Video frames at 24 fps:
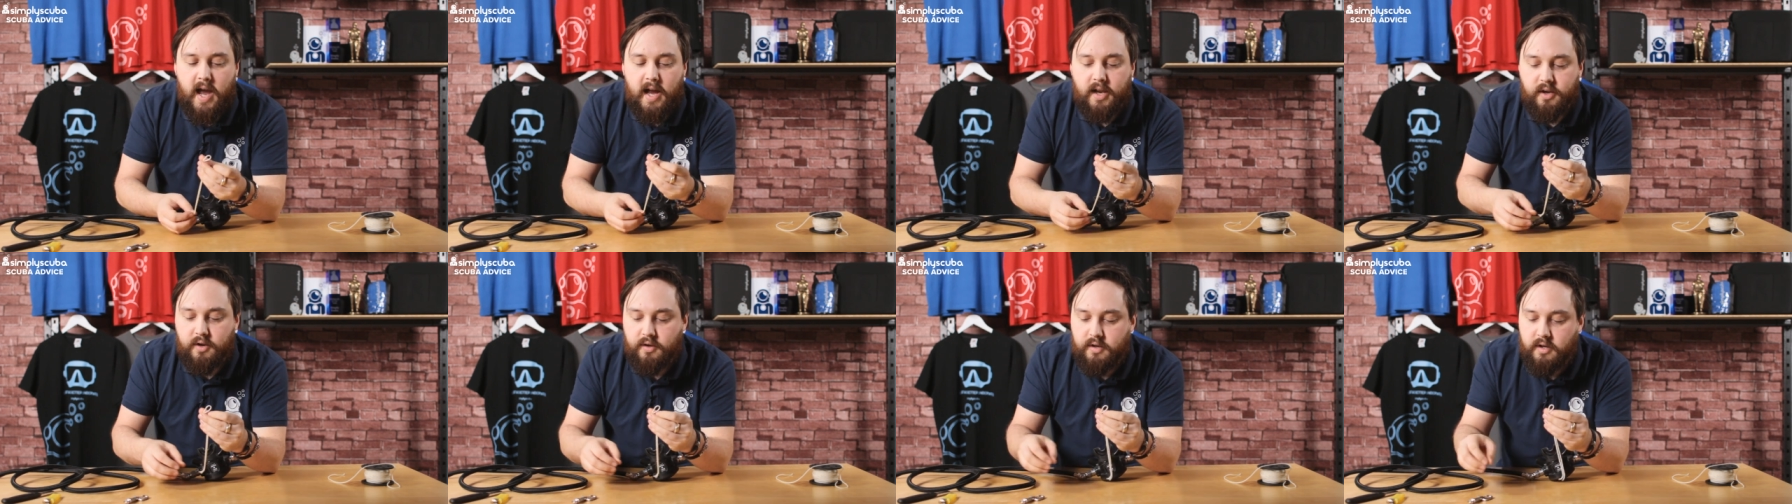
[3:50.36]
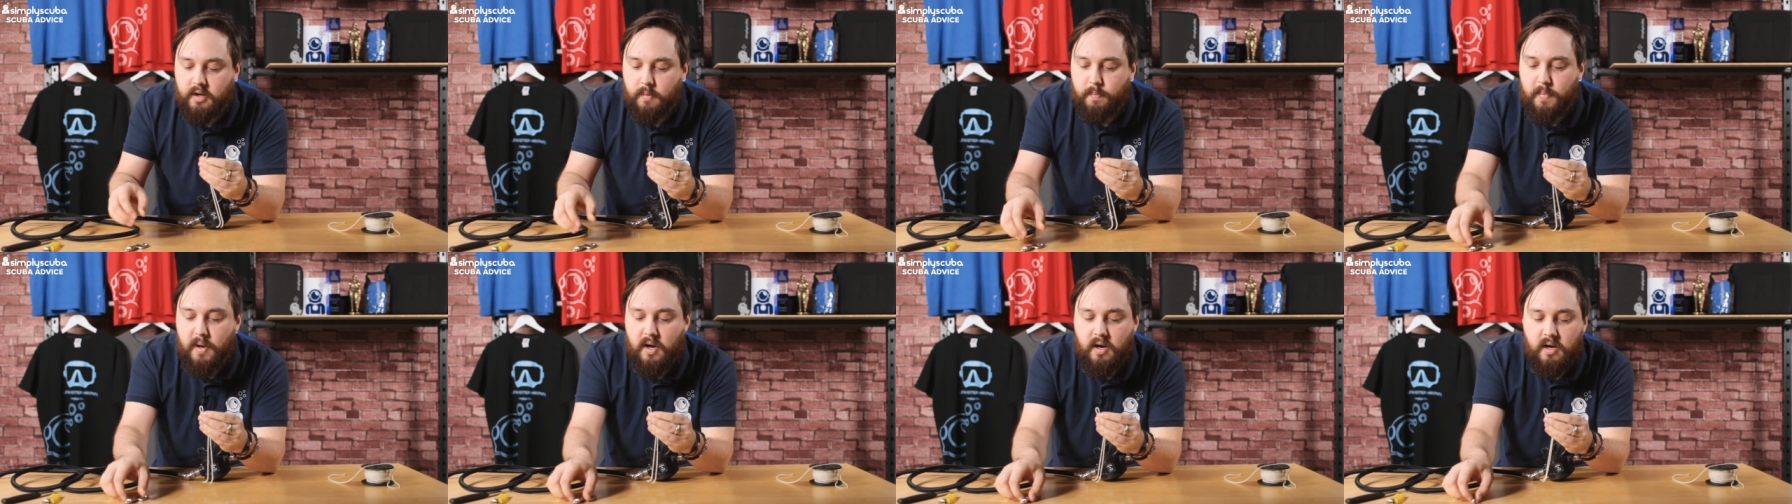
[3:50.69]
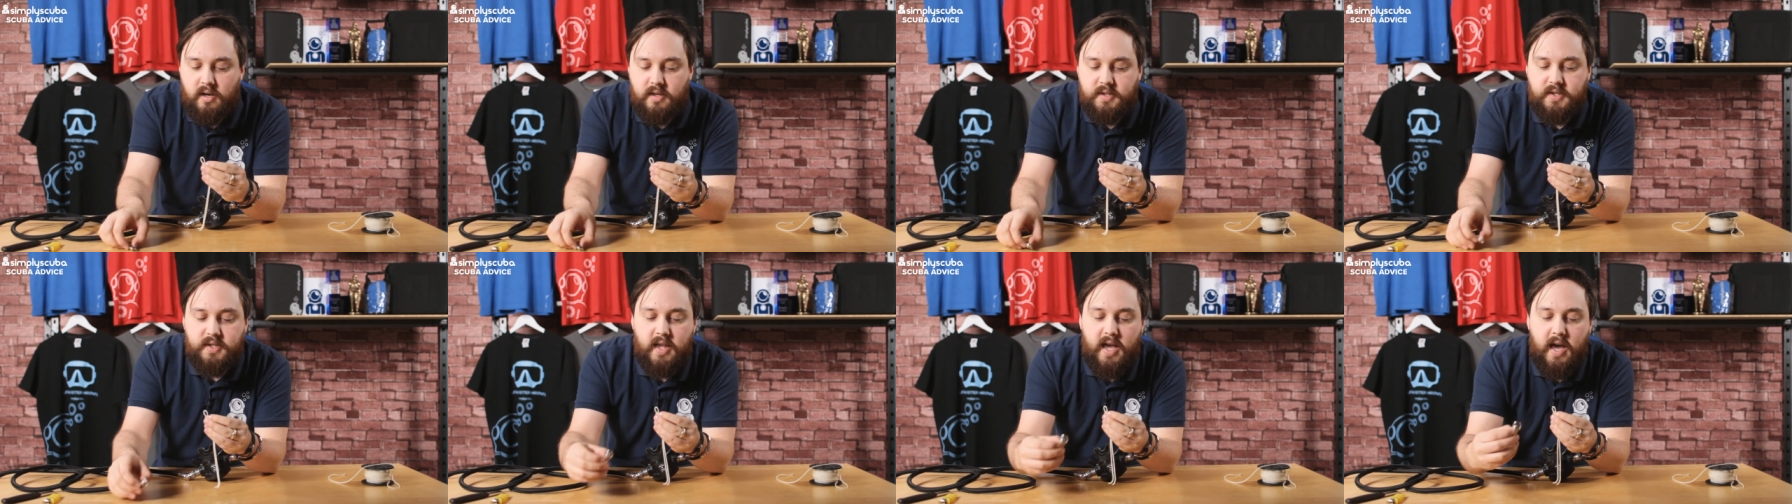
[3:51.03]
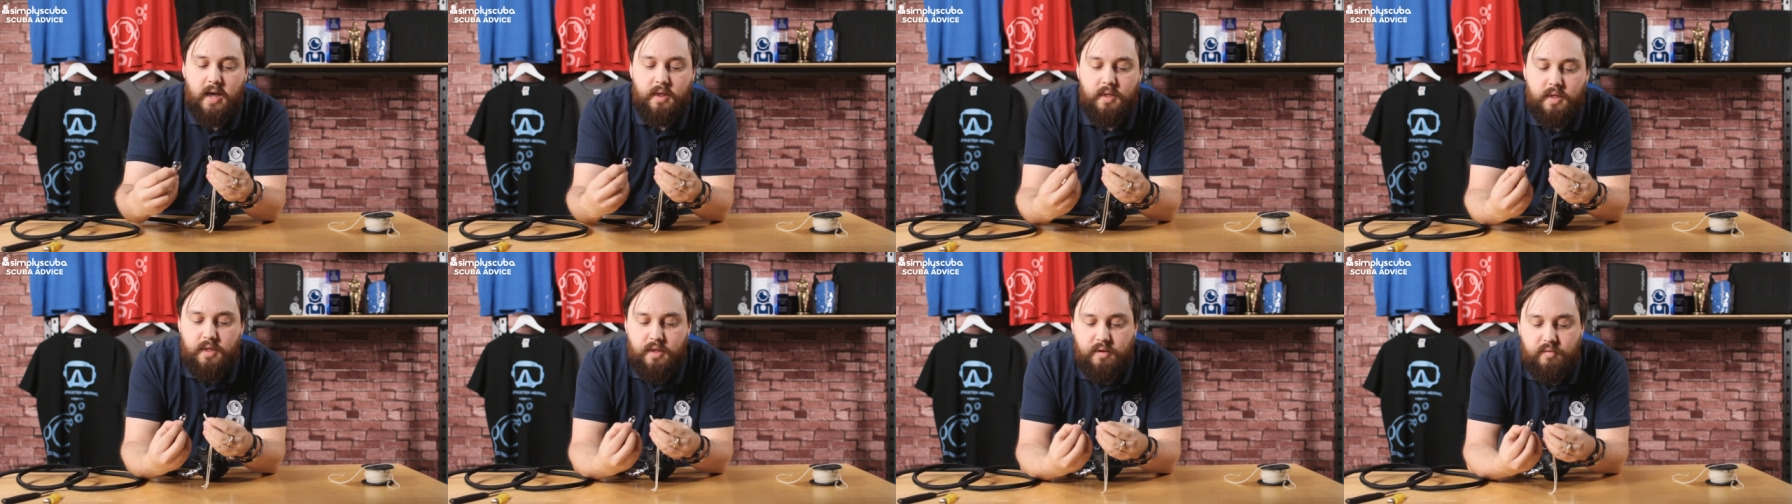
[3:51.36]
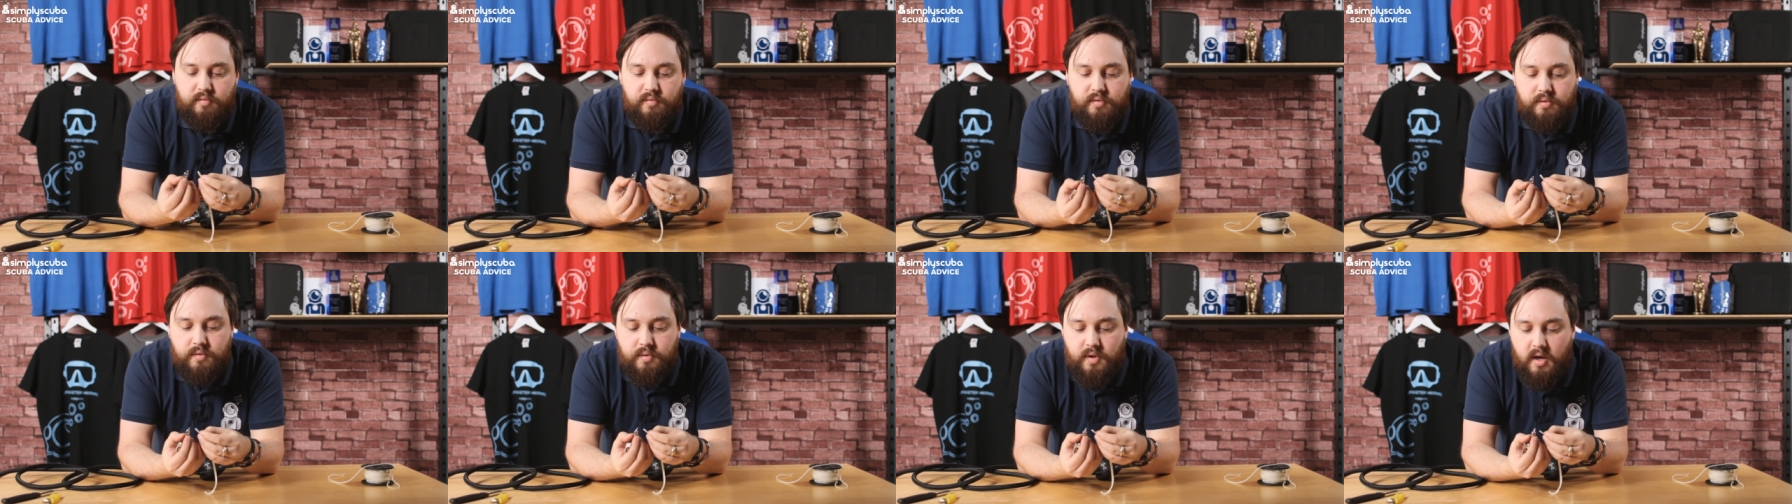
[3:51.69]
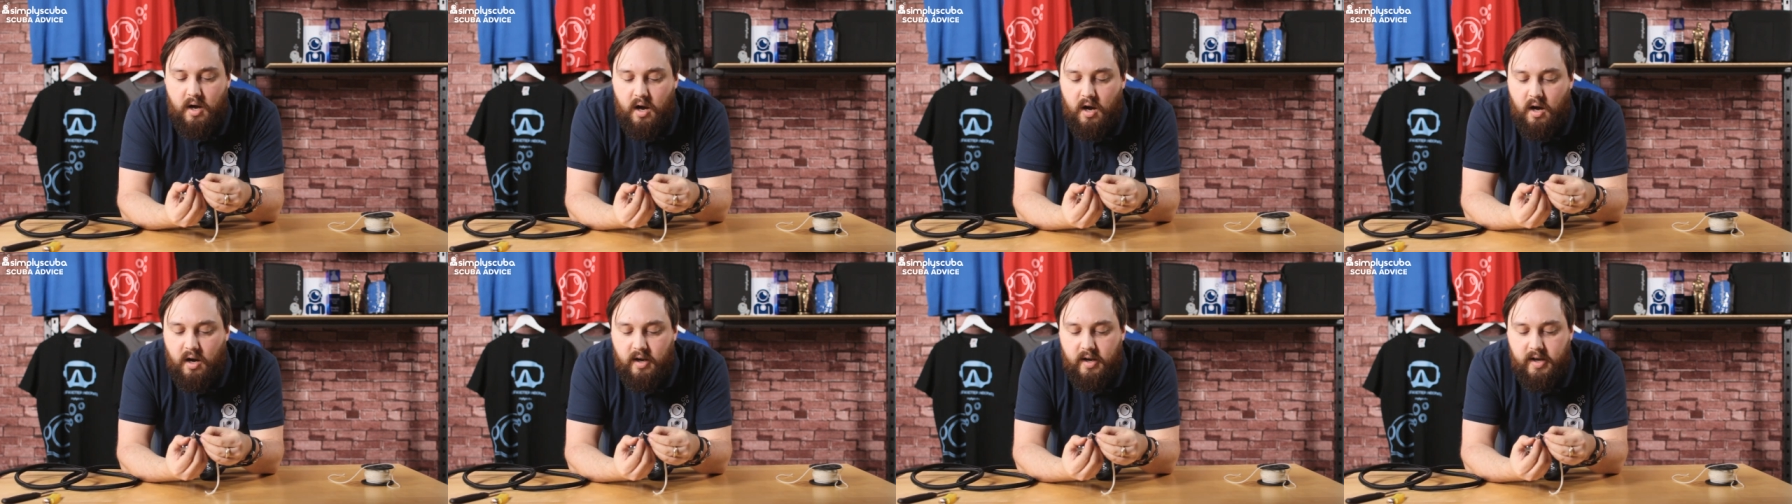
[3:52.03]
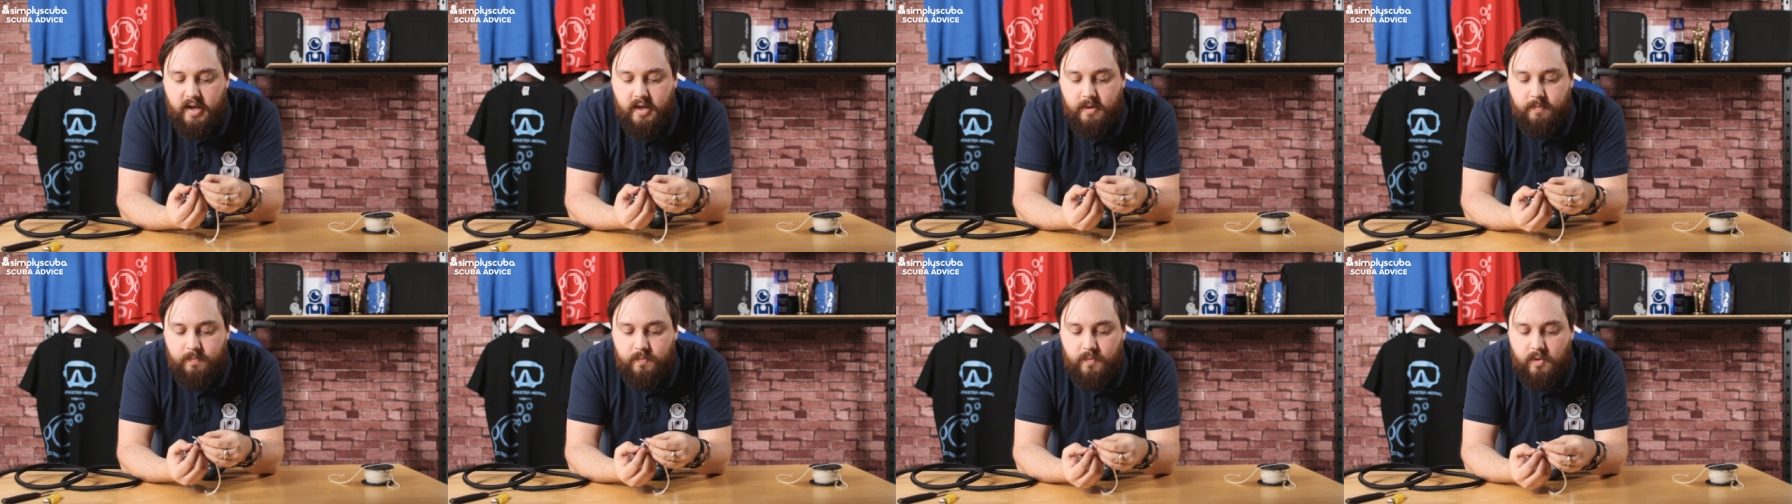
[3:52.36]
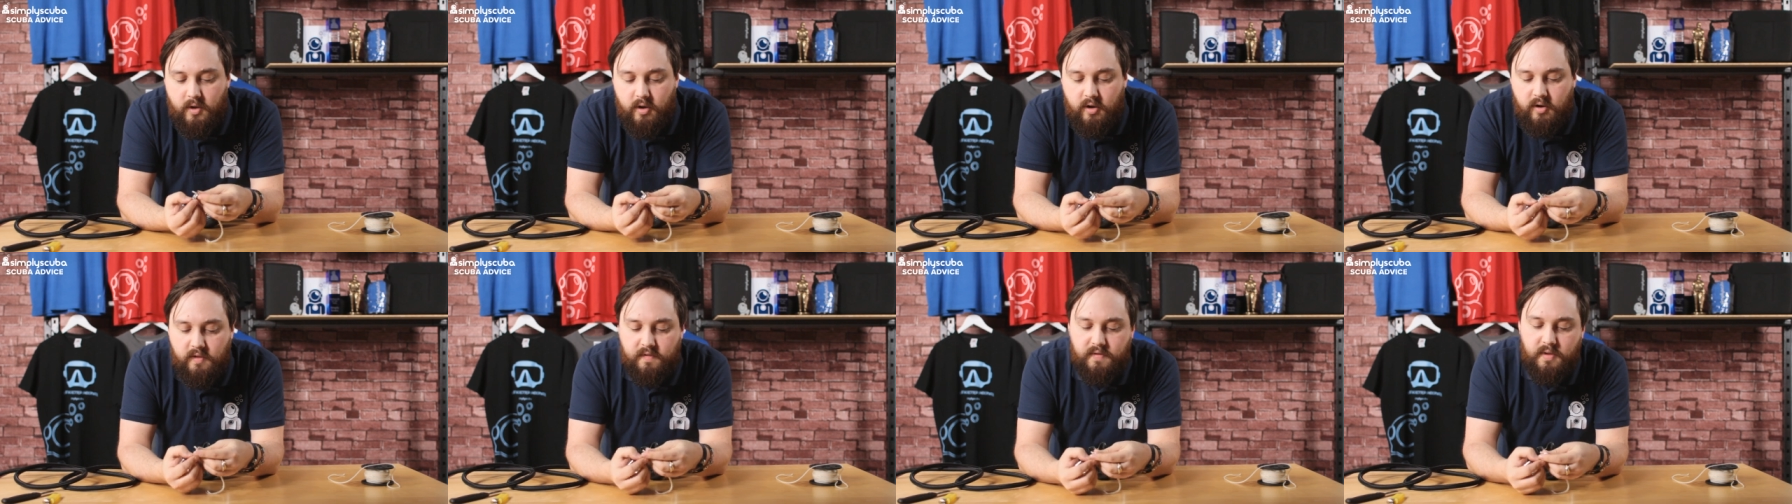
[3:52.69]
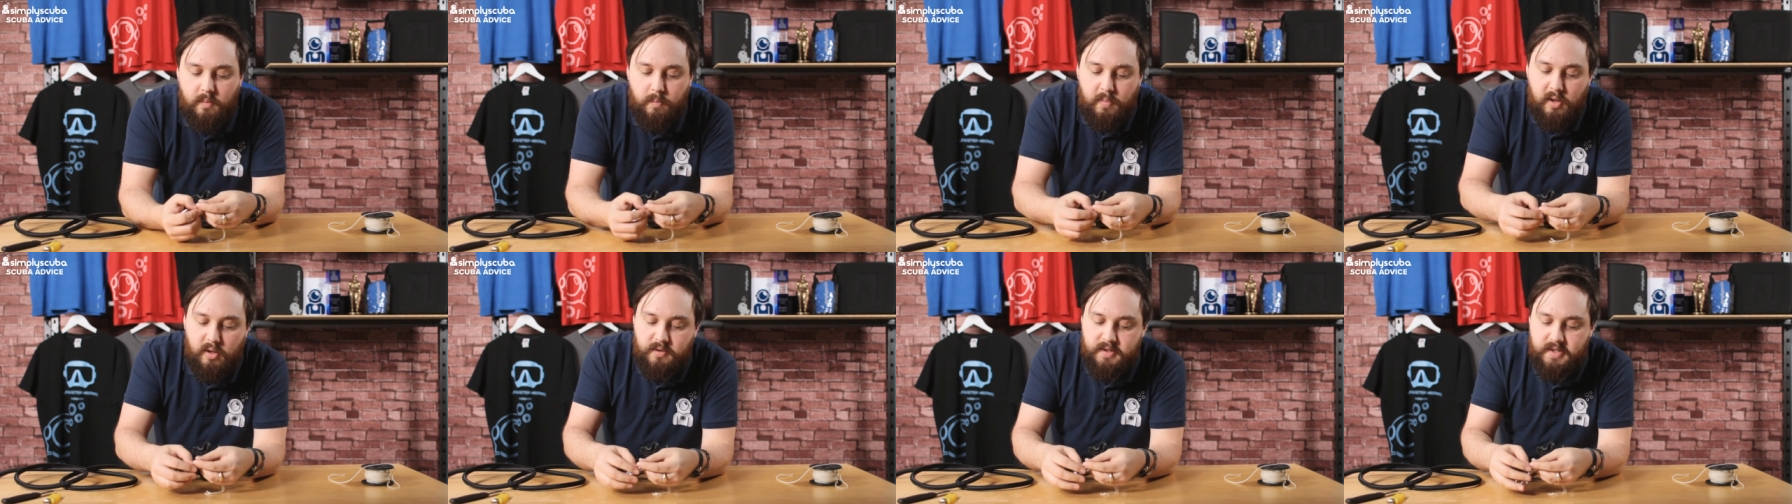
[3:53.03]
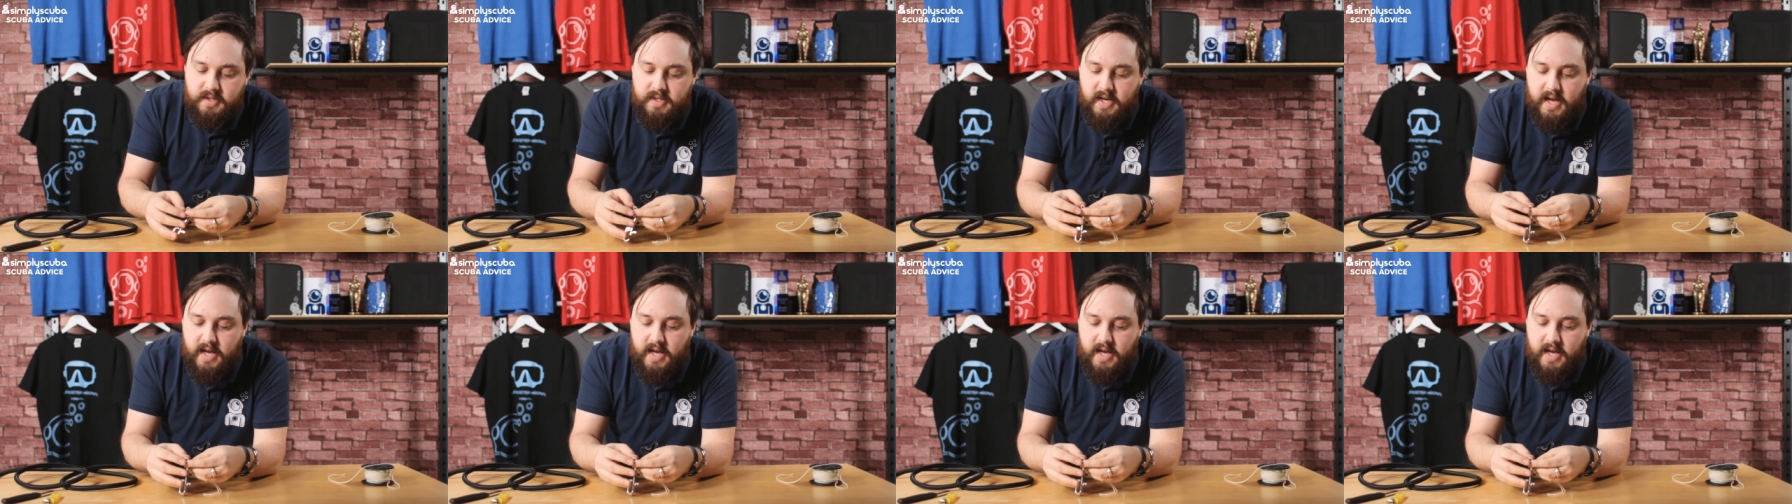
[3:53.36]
and you're gonna pass that through the eye of the bolt